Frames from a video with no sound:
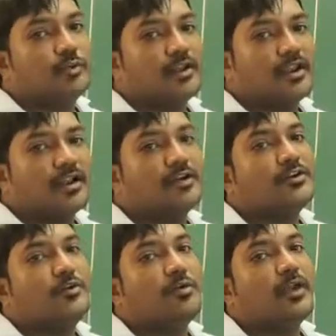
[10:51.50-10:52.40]
you
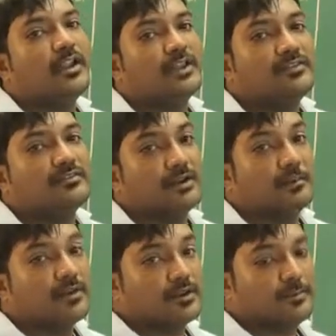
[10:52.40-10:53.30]
cannot do any
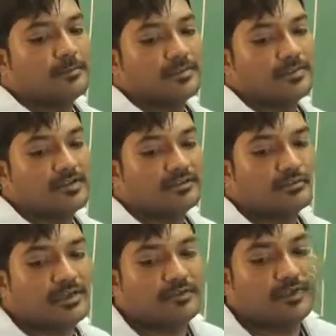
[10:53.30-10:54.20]
sum. Remember, that is
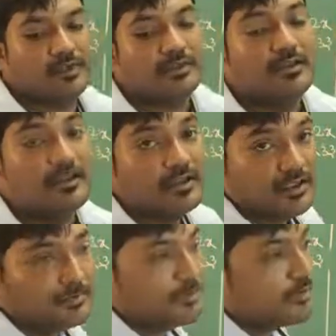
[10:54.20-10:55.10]
very, very
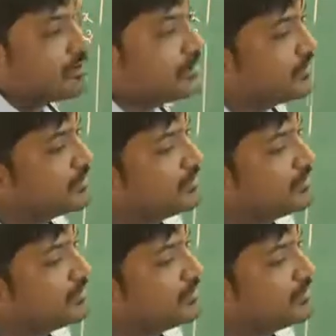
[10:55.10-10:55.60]
important.